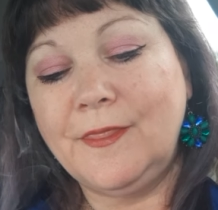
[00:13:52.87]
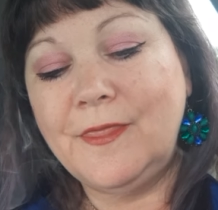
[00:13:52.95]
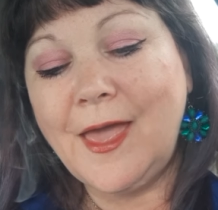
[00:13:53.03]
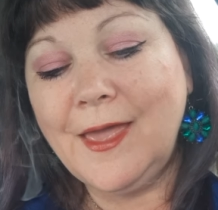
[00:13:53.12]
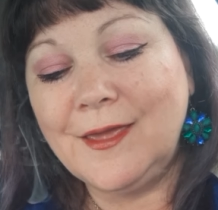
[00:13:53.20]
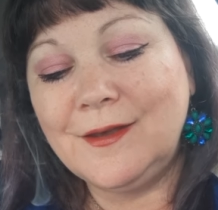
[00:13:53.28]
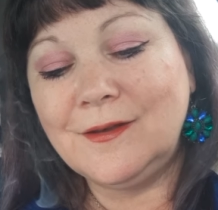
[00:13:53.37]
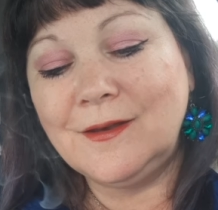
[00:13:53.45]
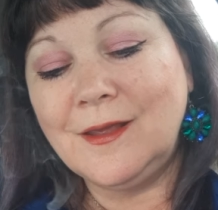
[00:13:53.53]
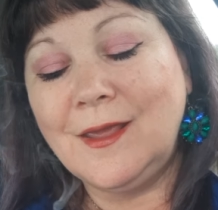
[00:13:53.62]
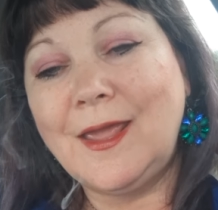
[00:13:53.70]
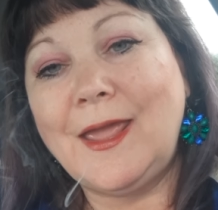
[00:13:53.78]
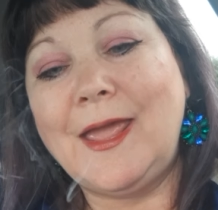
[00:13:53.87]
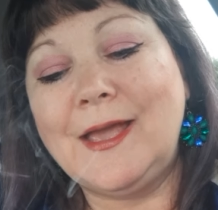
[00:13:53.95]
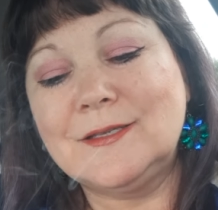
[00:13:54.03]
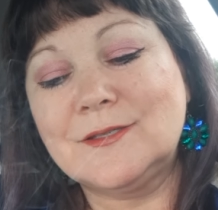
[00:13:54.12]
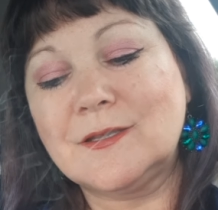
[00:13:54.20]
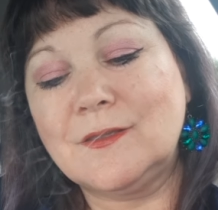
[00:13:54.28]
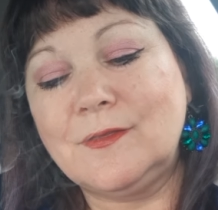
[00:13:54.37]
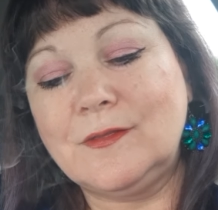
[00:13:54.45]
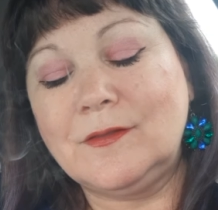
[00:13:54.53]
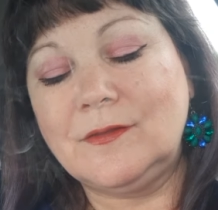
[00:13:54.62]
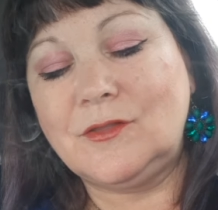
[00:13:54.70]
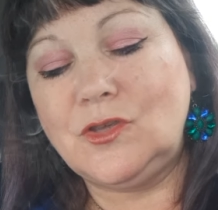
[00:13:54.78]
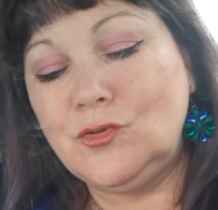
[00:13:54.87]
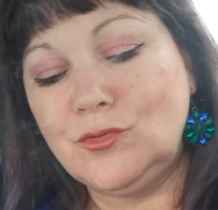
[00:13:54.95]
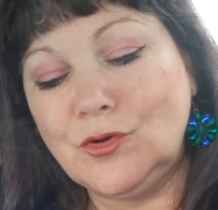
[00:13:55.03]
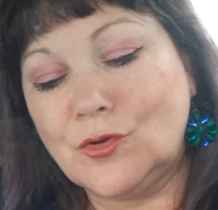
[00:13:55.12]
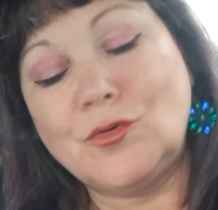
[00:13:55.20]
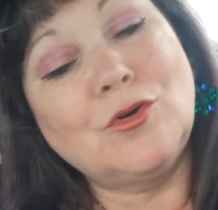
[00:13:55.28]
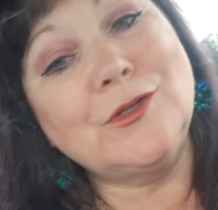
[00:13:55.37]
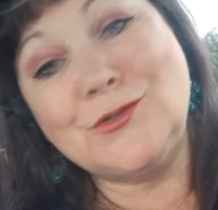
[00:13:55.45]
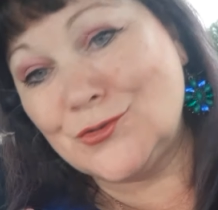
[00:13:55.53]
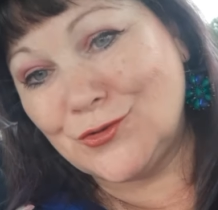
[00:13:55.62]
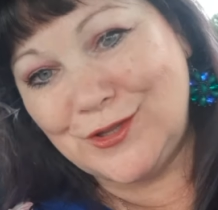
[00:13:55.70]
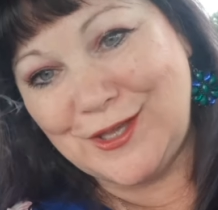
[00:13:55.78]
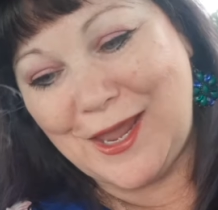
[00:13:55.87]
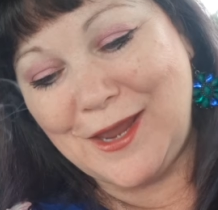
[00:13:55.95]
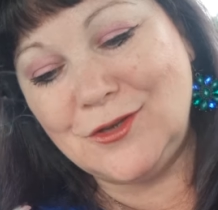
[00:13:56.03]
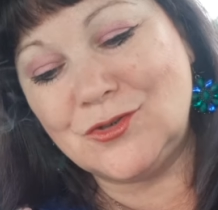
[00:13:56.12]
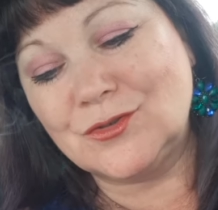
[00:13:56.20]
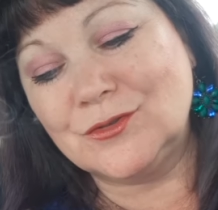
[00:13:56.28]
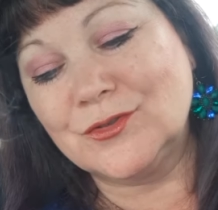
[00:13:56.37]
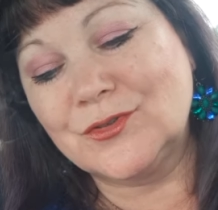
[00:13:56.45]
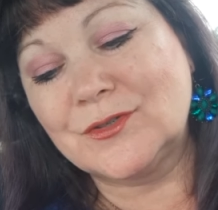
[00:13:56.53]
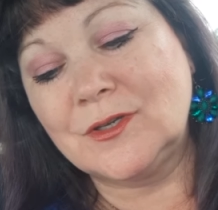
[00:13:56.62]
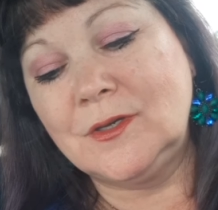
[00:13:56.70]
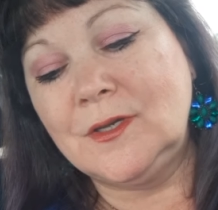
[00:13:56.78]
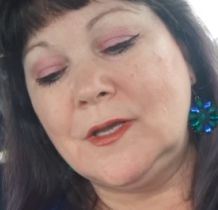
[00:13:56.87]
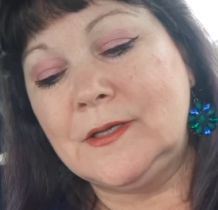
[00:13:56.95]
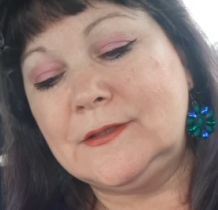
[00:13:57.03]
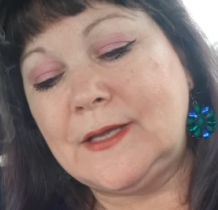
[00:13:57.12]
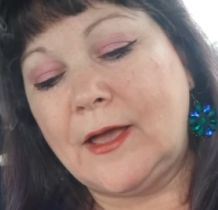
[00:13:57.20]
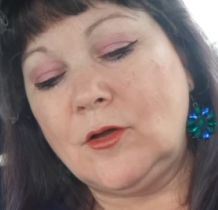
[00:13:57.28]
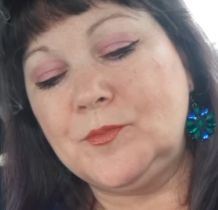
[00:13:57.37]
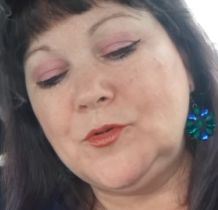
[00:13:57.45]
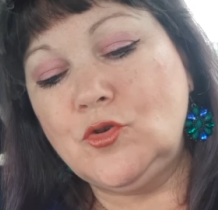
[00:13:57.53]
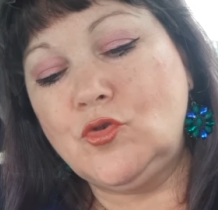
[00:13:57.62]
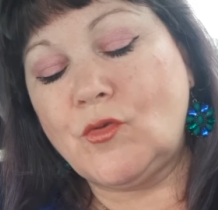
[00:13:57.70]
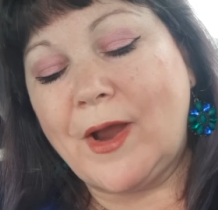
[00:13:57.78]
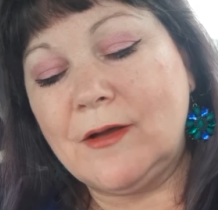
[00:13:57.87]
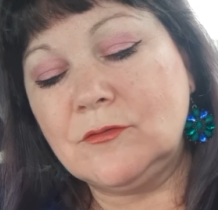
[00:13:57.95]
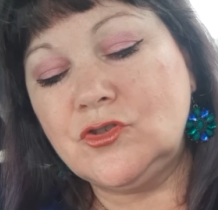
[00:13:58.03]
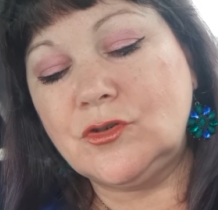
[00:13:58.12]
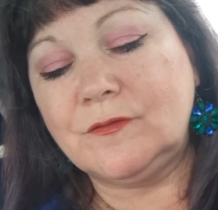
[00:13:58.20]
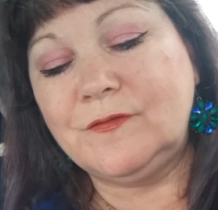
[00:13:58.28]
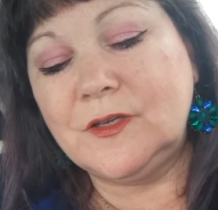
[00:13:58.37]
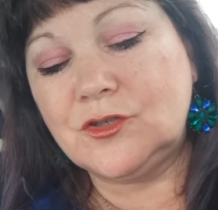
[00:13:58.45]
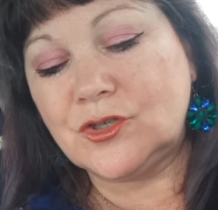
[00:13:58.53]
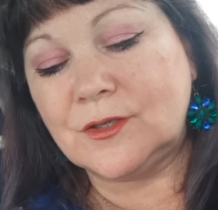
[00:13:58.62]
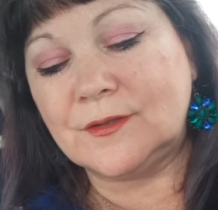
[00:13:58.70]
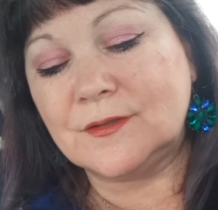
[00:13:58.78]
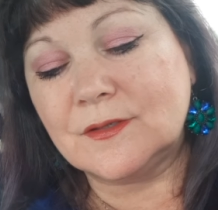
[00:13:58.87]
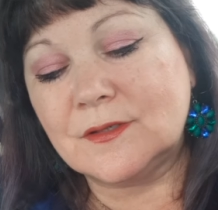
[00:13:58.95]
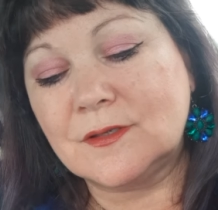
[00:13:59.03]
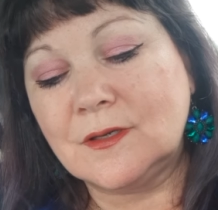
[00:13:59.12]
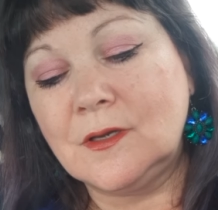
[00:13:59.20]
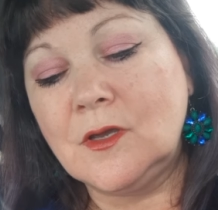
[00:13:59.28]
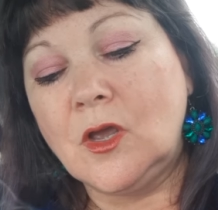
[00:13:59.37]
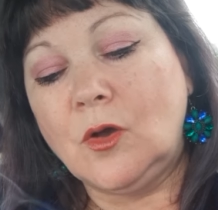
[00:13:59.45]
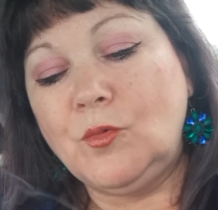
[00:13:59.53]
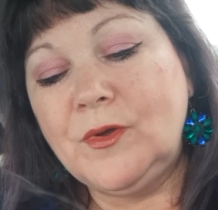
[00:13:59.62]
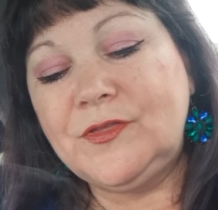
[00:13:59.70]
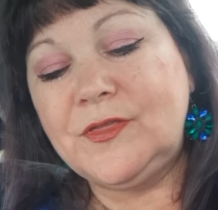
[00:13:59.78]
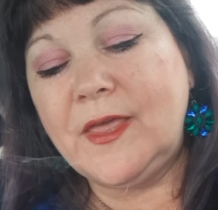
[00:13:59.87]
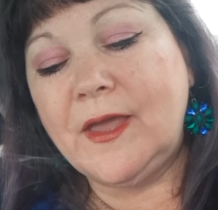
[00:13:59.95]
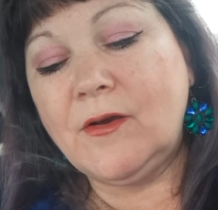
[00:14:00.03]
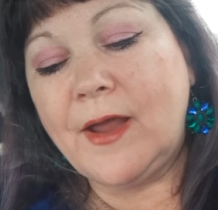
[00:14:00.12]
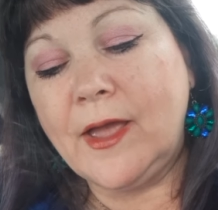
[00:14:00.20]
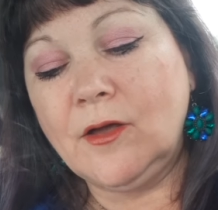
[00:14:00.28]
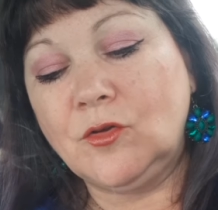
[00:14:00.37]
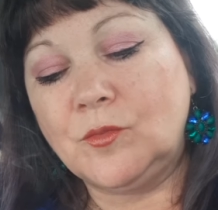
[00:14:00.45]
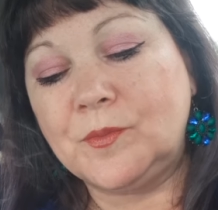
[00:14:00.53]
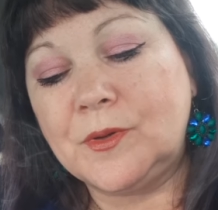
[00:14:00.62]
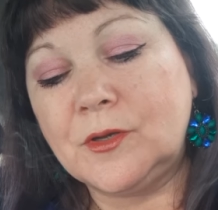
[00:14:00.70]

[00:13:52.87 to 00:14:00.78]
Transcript: Then ask the unicorns or the angels to help you ground your visions. With their help,